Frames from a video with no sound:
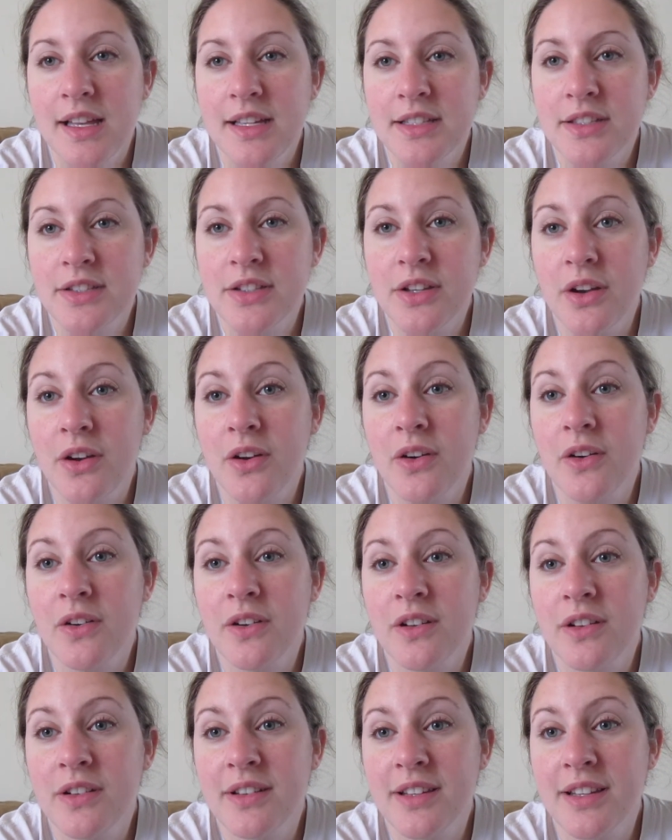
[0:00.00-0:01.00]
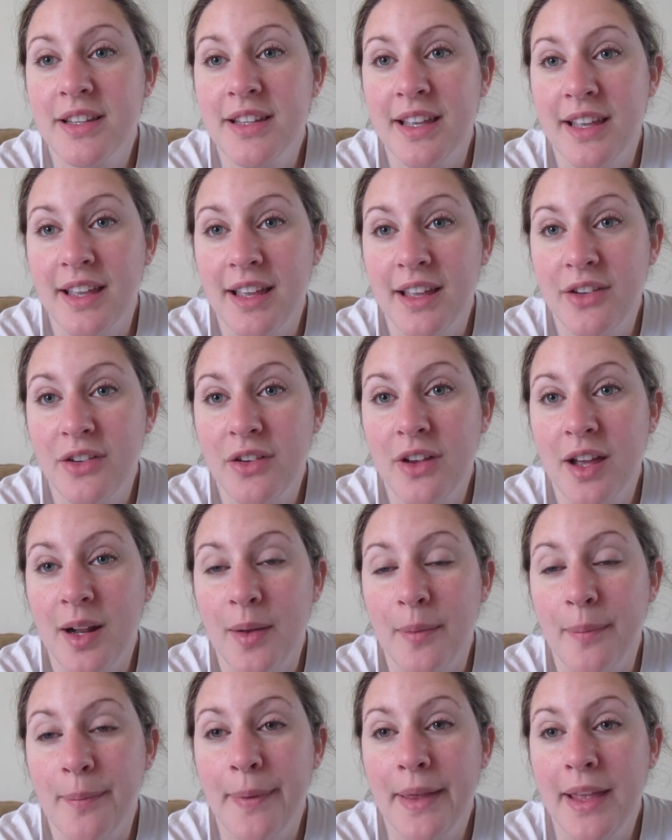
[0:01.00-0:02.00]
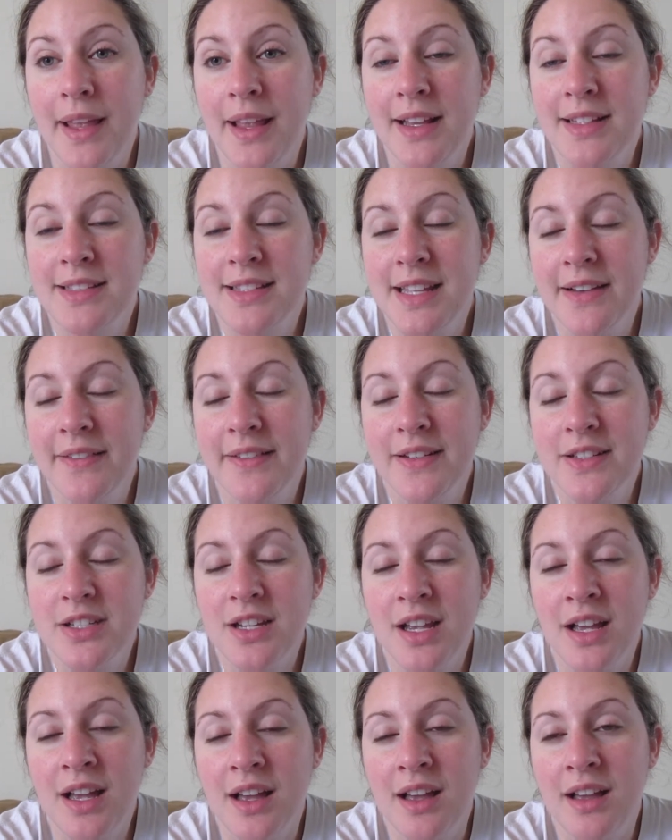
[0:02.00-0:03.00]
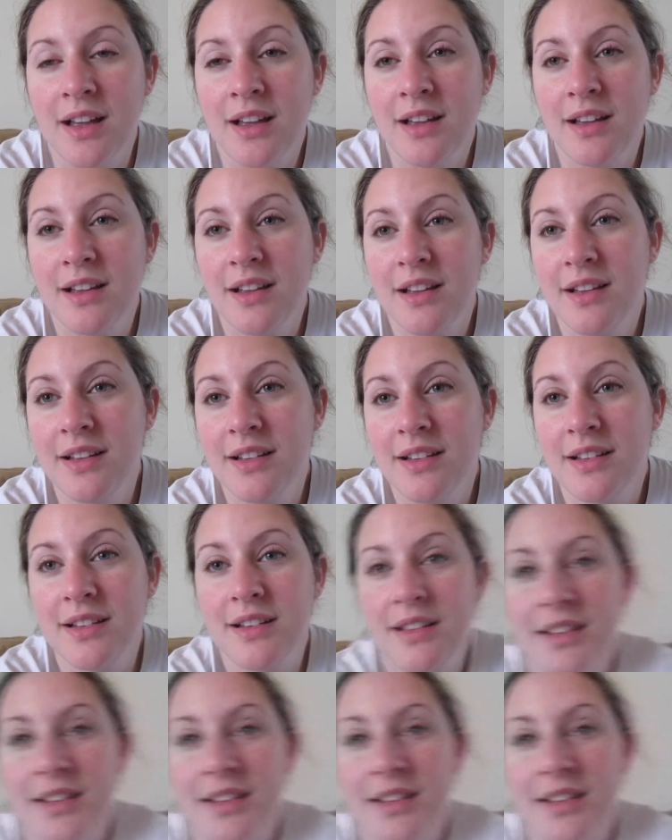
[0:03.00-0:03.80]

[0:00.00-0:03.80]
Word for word: So yeah, you got a big sandwich, huh? Mama.